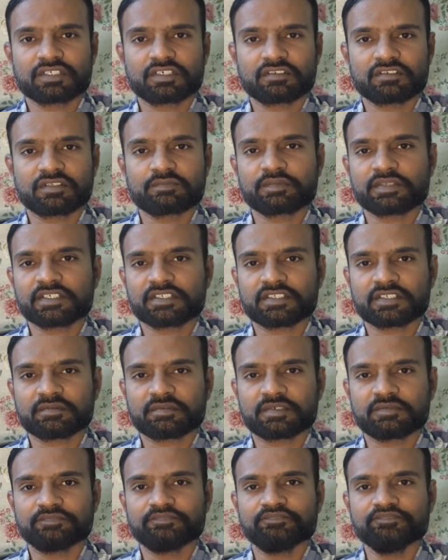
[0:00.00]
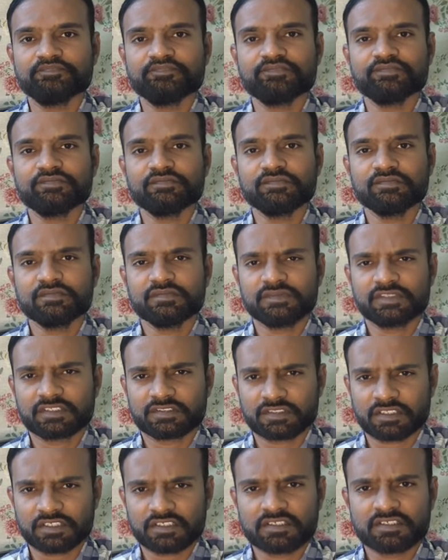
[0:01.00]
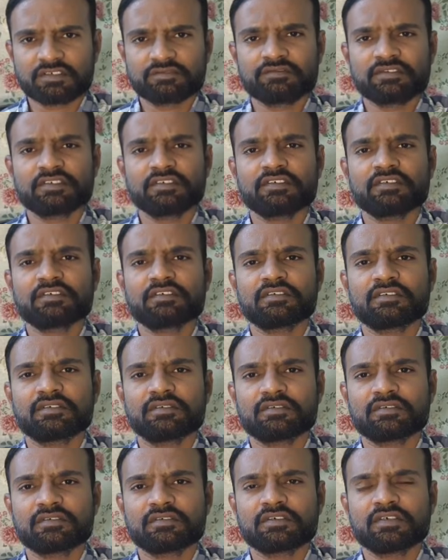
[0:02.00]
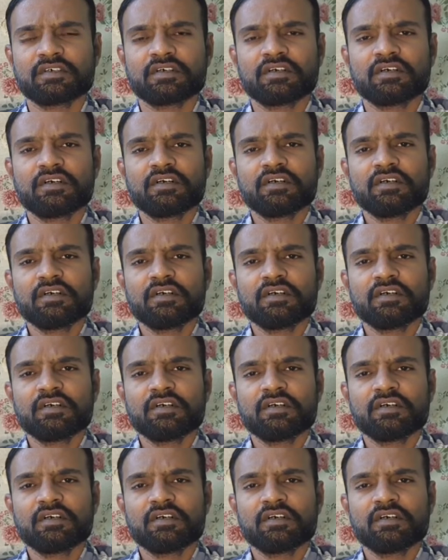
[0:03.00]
sit on the PCB. The size of the